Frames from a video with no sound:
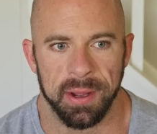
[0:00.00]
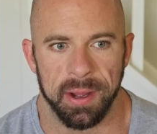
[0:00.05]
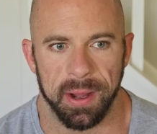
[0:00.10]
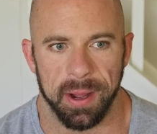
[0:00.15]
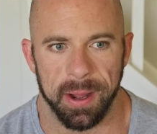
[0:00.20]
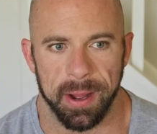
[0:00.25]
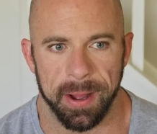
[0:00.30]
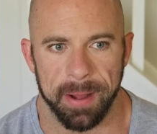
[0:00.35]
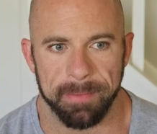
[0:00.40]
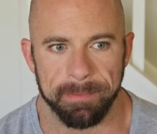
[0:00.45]

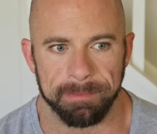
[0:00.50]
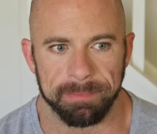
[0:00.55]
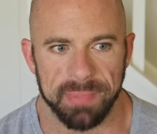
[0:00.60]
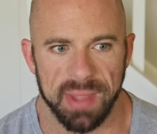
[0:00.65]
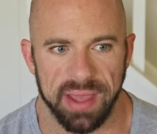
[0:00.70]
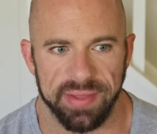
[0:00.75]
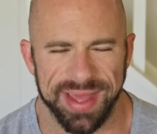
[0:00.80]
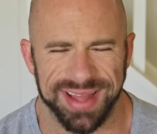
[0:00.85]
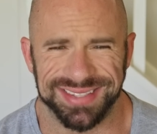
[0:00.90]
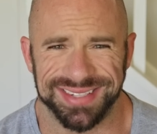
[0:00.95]
Um,
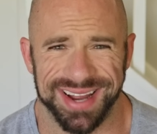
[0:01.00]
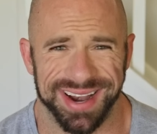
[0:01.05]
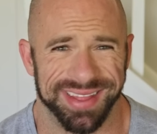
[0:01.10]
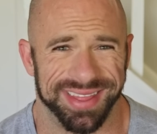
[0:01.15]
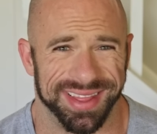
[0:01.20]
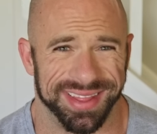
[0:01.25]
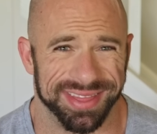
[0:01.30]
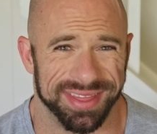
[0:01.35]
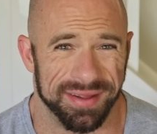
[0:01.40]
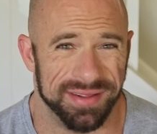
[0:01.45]
and that's kind
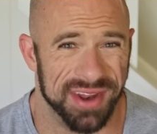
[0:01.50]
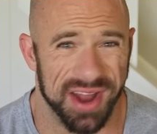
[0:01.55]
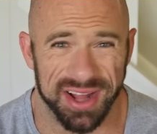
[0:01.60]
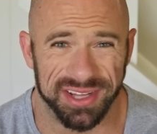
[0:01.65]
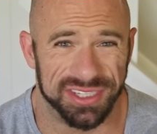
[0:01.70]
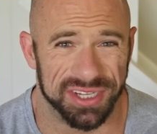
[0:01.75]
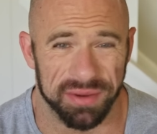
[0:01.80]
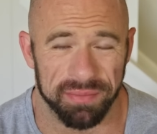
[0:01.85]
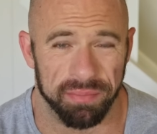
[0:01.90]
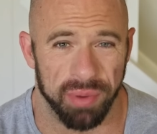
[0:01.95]
of the, the,
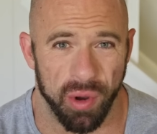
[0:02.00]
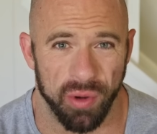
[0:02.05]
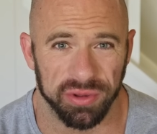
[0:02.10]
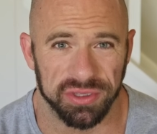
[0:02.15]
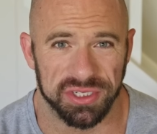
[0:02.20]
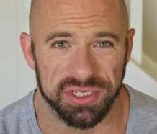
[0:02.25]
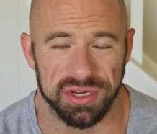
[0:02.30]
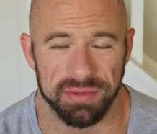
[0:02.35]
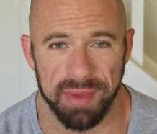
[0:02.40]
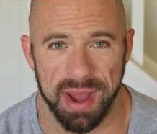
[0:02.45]
nuts and
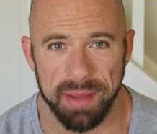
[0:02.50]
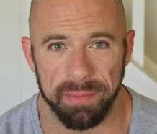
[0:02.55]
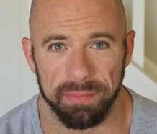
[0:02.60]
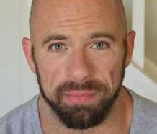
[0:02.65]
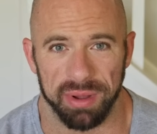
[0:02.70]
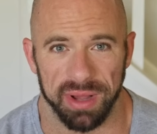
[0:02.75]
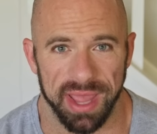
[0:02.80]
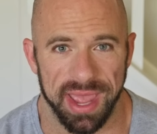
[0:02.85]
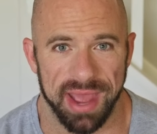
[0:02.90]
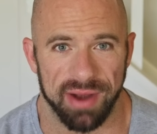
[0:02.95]
bolts to my
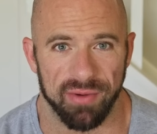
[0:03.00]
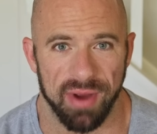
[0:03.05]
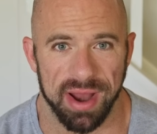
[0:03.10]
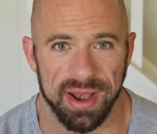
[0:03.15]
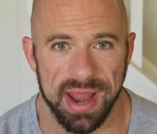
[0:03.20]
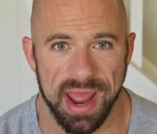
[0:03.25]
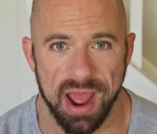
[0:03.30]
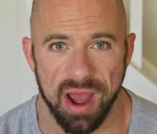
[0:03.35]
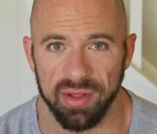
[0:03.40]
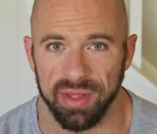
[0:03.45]
plan
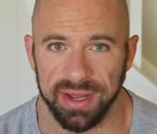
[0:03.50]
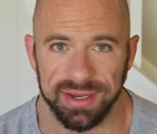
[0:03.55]
right now.